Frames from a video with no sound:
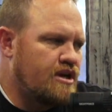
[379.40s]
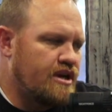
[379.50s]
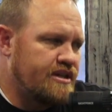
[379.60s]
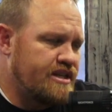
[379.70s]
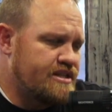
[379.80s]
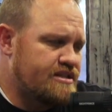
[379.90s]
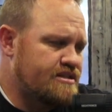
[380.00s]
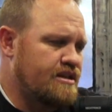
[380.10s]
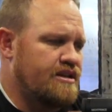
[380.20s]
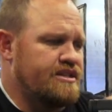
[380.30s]
on
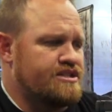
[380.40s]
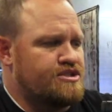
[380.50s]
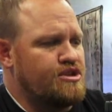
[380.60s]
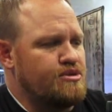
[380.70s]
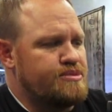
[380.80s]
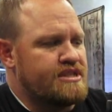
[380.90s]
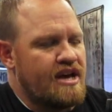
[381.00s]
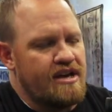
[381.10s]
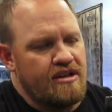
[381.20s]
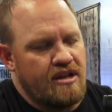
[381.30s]
this on this tube
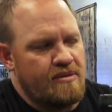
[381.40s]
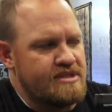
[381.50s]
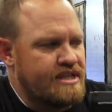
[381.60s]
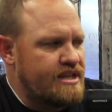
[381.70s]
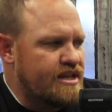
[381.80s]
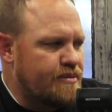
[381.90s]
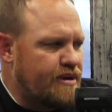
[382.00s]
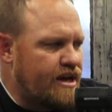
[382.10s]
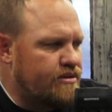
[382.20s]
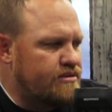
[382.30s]
style, I was getting
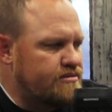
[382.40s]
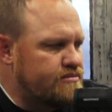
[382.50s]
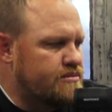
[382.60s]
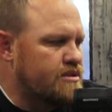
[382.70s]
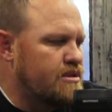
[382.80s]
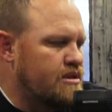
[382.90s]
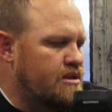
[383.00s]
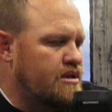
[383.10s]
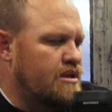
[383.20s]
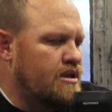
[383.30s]
about
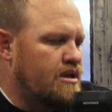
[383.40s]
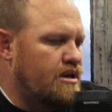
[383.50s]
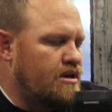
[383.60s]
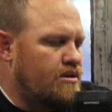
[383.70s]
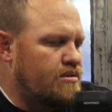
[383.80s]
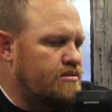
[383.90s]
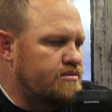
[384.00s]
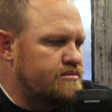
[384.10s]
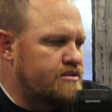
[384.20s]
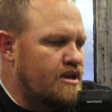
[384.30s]
oh
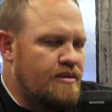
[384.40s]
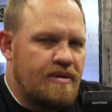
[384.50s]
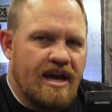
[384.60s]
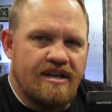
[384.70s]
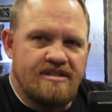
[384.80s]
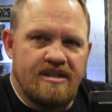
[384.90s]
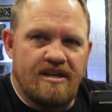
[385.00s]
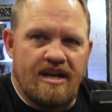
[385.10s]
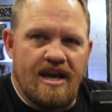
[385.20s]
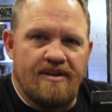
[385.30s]
a magazine
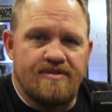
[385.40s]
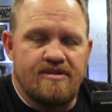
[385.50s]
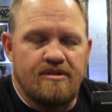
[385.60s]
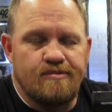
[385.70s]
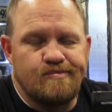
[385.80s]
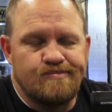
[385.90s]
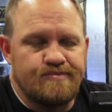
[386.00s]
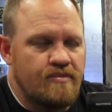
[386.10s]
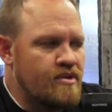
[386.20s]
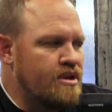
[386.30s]
and a half. So
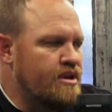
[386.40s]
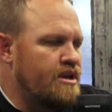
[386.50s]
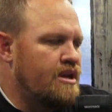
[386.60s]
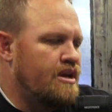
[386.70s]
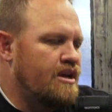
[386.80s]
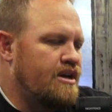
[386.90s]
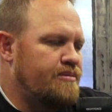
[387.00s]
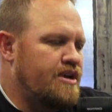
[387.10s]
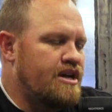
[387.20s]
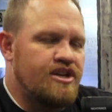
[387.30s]
I'm uh,
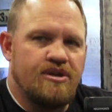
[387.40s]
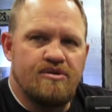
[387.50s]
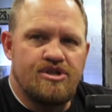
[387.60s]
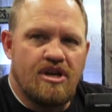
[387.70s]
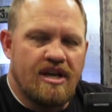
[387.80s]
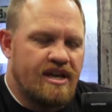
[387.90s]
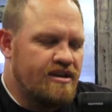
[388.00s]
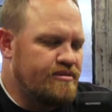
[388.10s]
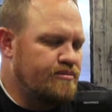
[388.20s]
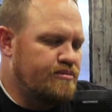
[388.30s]
um, not a huge shot
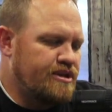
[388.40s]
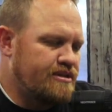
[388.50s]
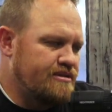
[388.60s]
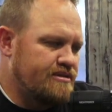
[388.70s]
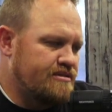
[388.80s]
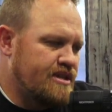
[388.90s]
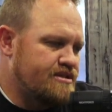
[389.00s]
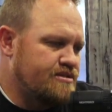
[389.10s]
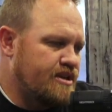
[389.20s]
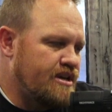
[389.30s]
count, but
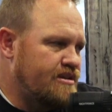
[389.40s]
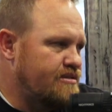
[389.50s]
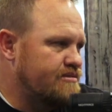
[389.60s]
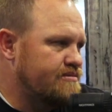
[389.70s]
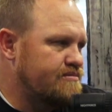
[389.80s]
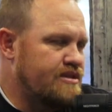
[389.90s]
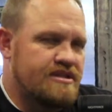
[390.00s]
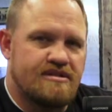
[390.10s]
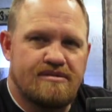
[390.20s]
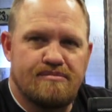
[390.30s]
that's okay.
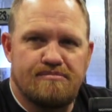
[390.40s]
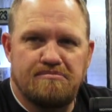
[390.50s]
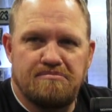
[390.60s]
It's